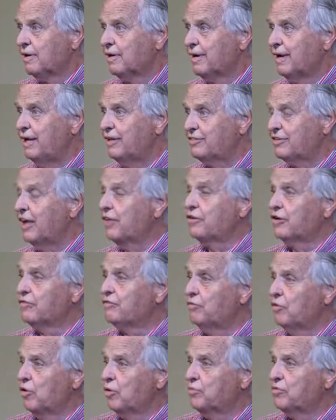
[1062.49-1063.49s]
its other
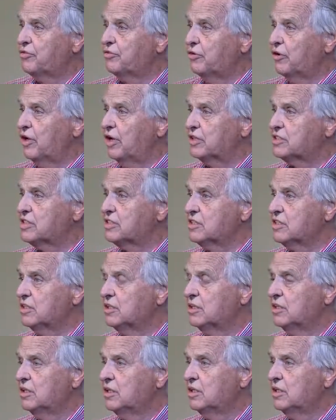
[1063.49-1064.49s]
forms for us.
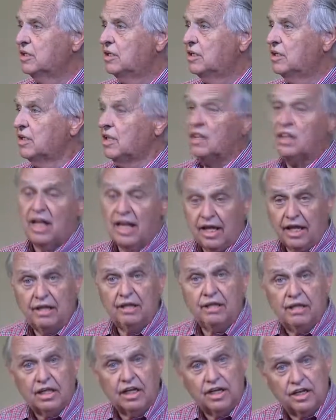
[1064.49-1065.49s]

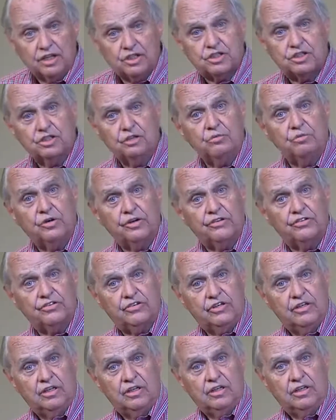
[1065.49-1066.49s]
Then the issue
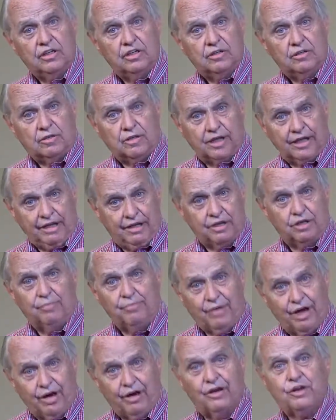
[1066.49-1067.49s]
was
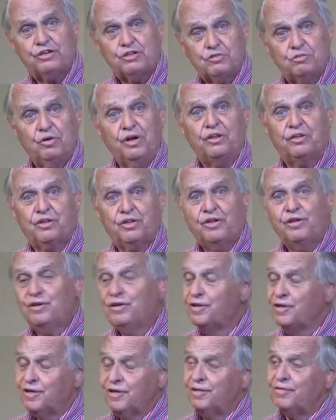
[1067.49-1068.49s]
intermarriage with
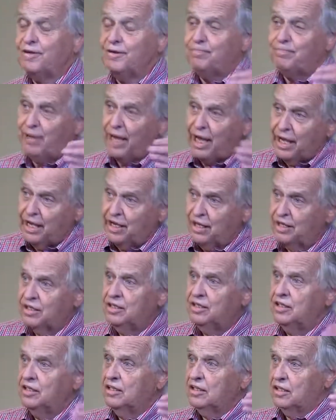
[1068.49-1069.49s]

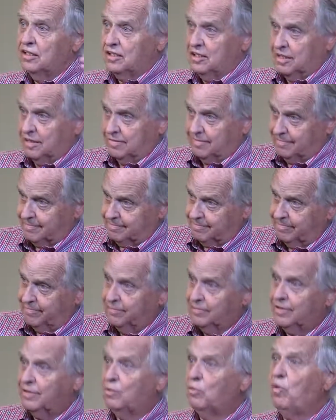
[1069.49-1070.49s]
pagan
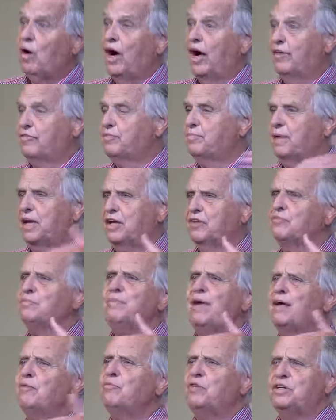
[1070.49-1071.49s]
wives, because
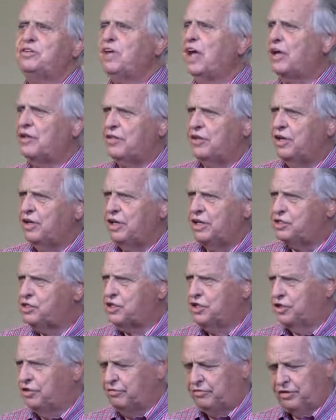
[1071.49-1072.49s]
men would take the
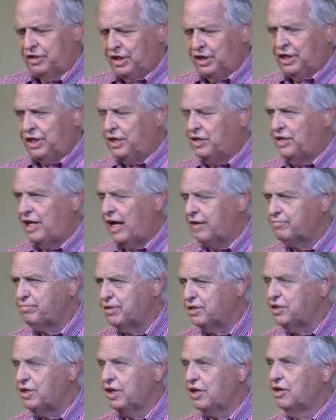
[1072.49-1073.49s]
initiative in that
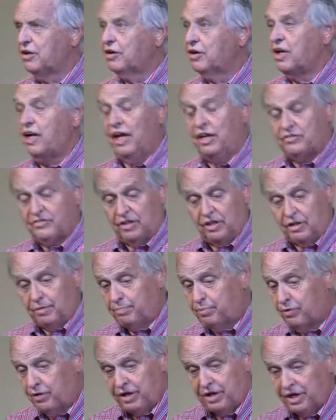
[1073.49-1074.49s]
particular case. And the
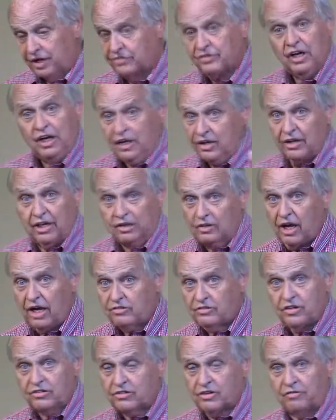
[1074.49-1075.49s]
point is, they'll
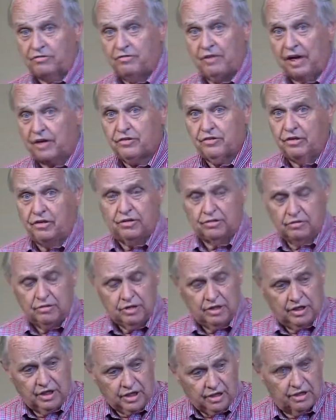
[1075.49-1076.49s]
not just affect
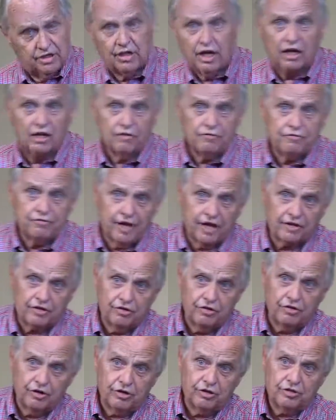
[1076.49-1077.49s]
you, they'll affect
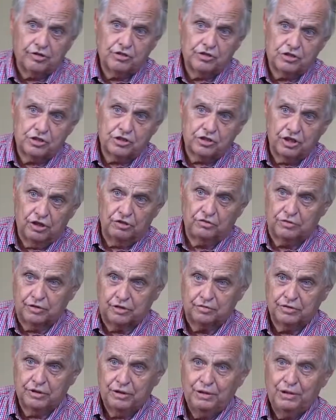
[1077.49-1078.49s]
your children.
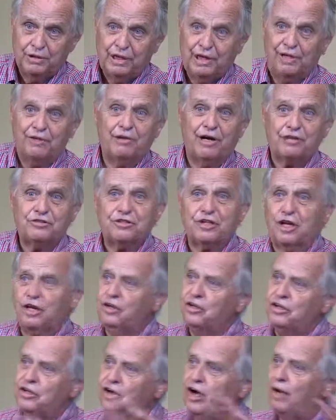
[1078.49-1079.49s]

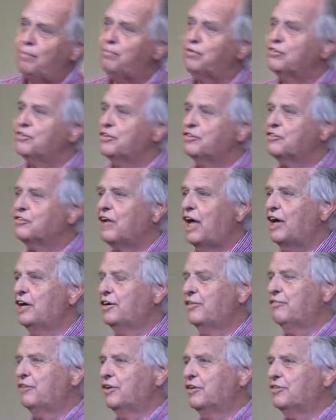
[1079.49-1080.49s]
Interestingly, the opposite side
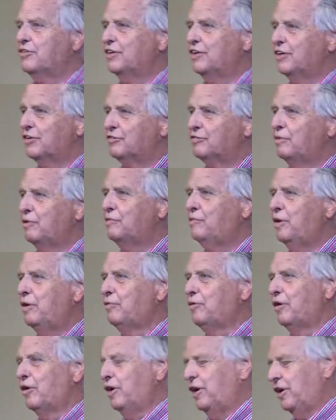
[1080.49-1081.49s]
of this is when we
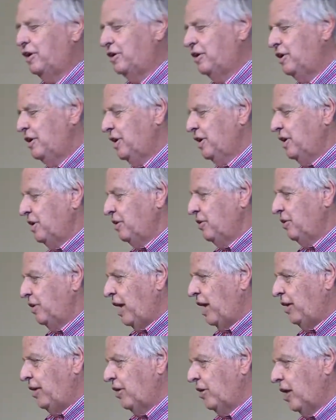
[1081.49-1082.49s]
were in
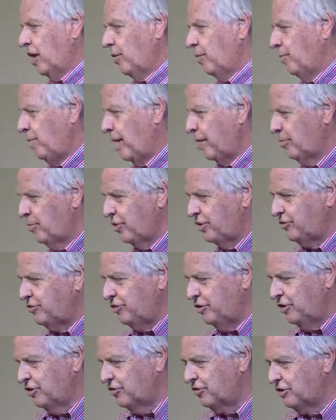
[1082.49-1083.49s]
United Arab Emirates
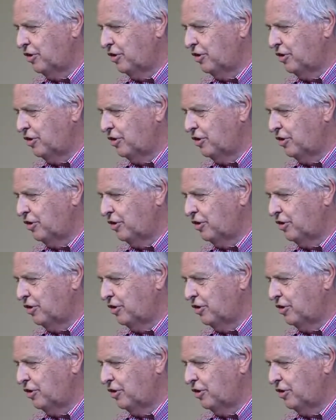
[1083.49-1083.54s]
years